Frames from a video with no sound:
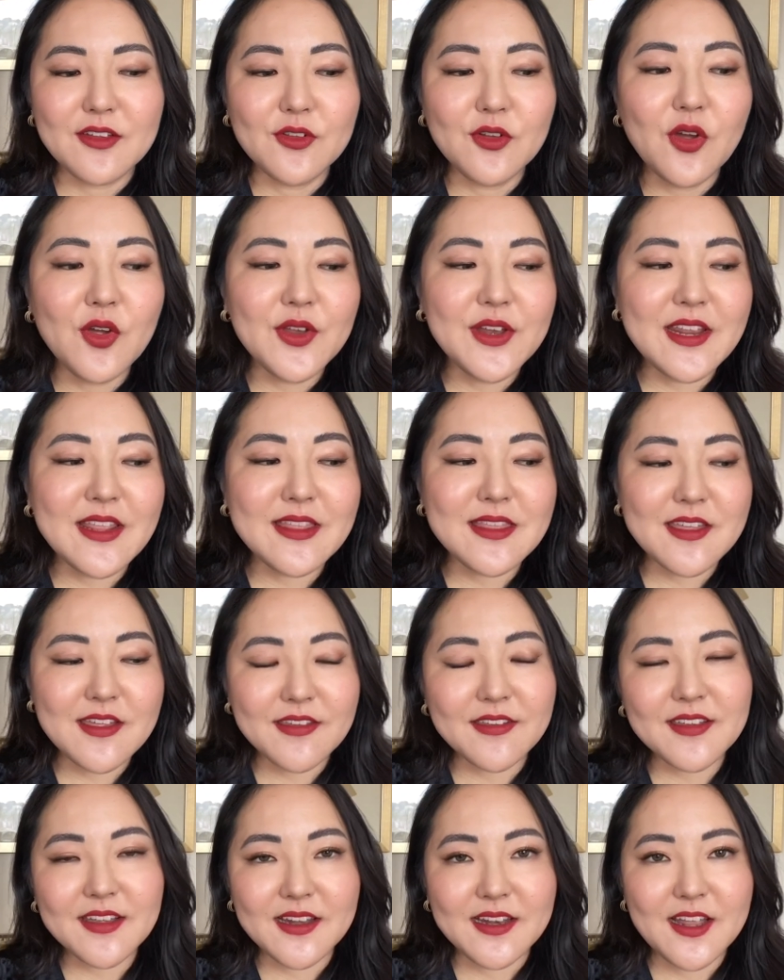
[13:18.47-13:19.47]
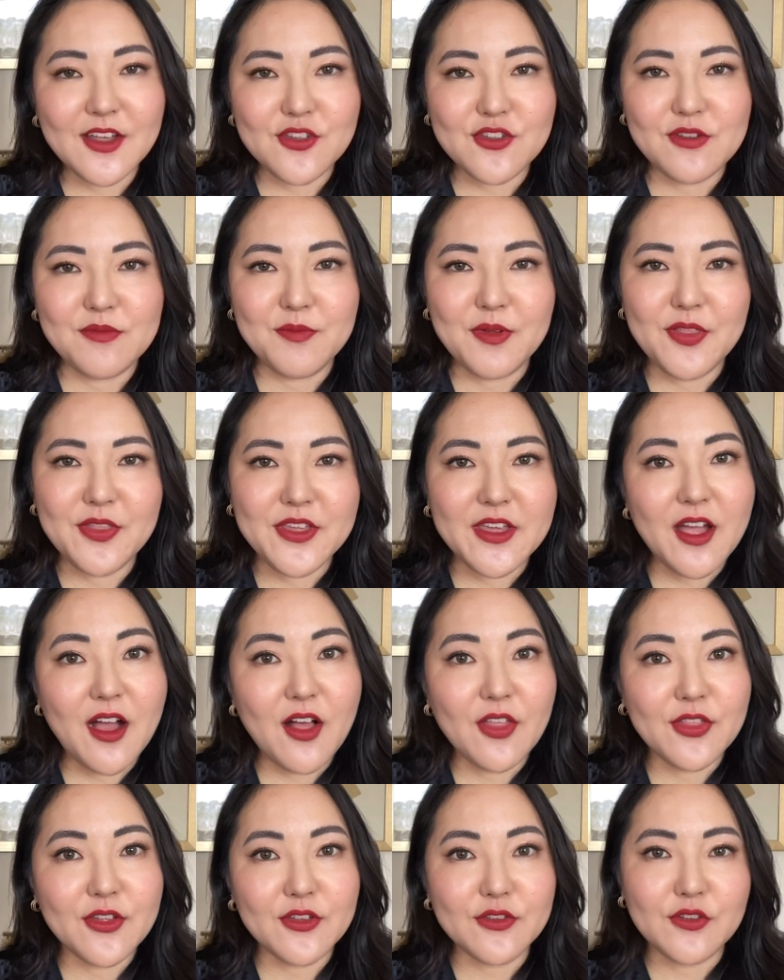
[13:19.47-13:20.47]
not only this collection but the
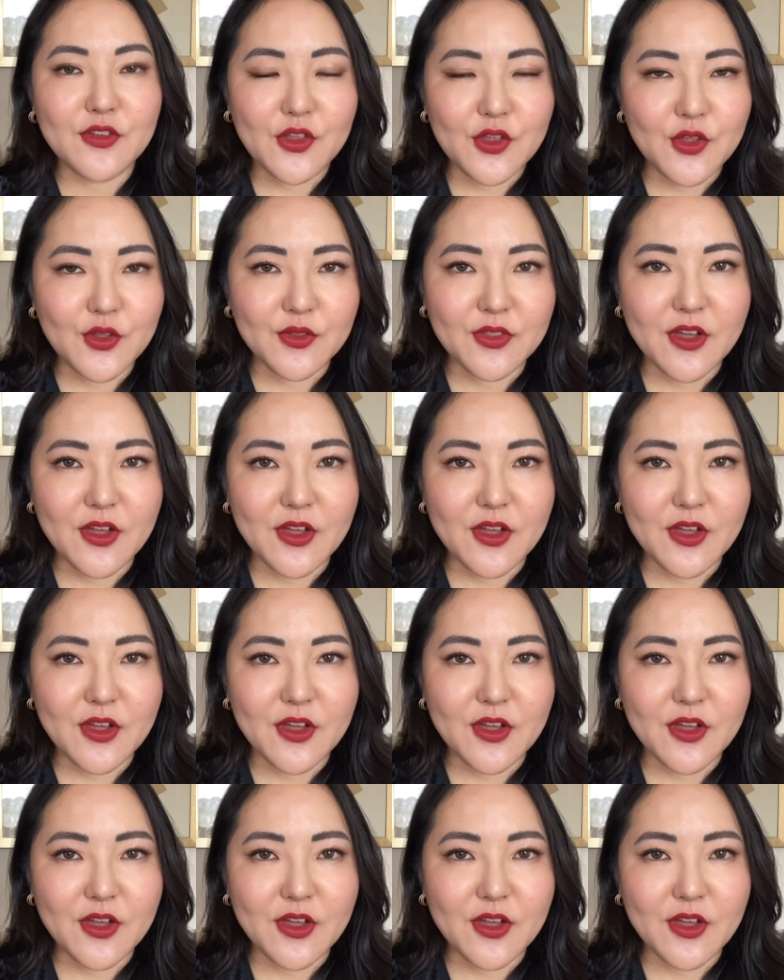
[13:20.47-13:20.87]
other two